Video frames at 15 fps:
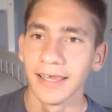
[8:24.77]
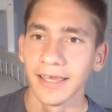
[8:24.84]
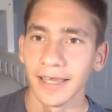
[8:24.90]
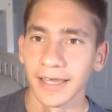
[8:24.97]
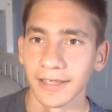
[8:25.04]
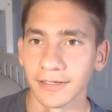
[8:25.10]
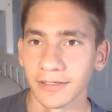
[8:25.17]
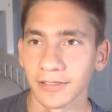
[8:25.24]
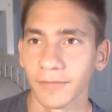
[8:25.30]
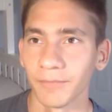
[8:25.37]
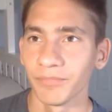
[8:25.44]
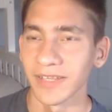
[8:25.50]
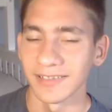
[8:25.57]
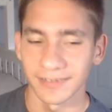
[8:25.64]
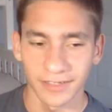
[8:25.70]
and
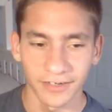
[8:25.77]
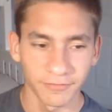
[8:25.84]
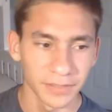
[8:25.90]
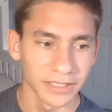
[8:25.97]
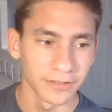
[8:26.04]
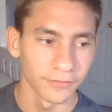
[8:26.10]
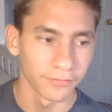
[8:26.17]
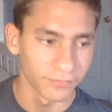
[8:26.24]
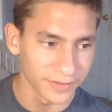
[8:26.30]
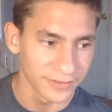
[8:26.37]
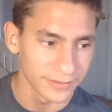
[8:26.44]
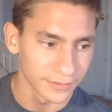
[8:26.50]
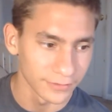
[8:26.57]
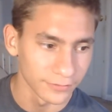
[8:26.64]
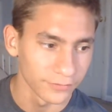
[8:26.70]
instead of being
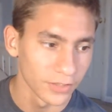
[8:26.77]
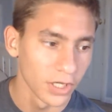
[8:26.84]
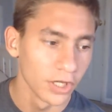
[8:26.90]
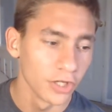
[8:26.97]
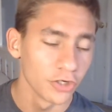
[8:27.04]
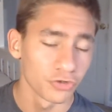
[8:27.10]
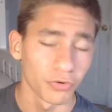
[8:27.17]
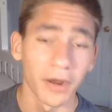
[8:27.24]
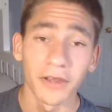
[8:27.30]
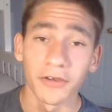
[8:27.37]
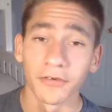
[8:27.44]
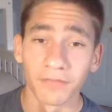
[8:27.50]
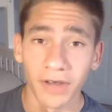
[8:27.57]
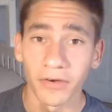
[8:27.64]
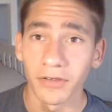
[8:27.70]
defensive, try your
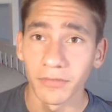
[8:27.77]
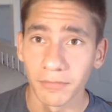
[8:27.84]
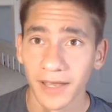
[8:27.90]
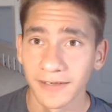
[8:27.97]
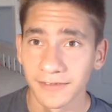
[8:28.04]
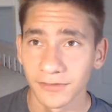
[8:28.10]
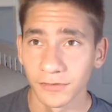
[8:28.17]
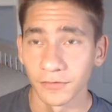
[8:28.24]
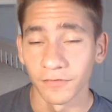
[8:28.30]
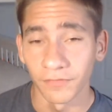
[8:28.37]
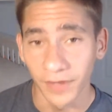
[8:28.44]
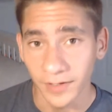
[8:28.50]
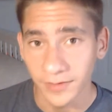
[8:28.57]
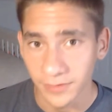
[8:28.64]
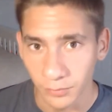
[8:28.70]
very best to
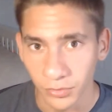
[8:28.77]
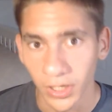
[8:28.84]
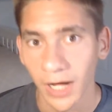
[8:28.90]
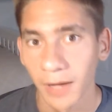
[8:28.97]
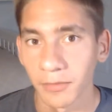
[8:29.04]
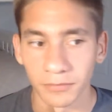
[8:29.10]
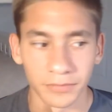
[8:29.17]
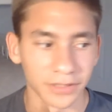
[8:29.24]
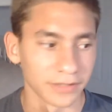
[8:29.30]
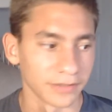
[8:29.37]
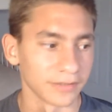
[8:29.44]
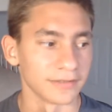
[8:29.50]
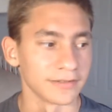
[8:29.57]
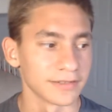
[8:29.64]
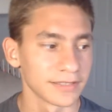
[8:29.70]
fix the problem.
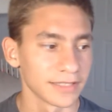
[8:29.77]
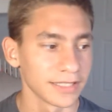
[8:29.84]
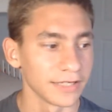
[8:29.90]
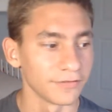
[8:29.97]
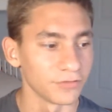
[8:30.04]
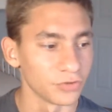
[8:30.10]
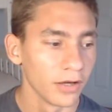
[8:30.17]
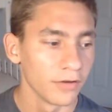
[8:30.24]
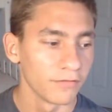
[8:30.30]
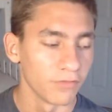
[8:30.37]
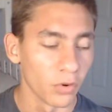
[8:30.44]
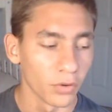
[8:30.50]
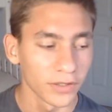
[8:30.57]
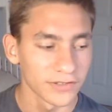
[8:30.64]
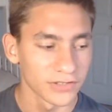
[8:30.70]
Because if you
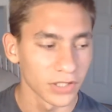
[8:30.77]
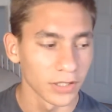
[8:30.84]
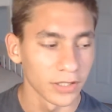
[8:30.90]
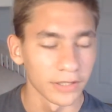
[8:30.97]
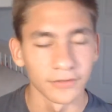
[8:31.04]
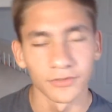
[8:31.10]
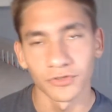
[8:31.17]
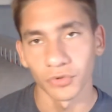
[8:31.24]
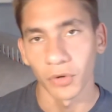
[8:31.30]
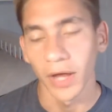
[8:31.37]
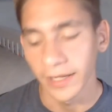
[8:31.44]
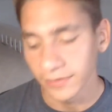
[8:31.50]
focus on trying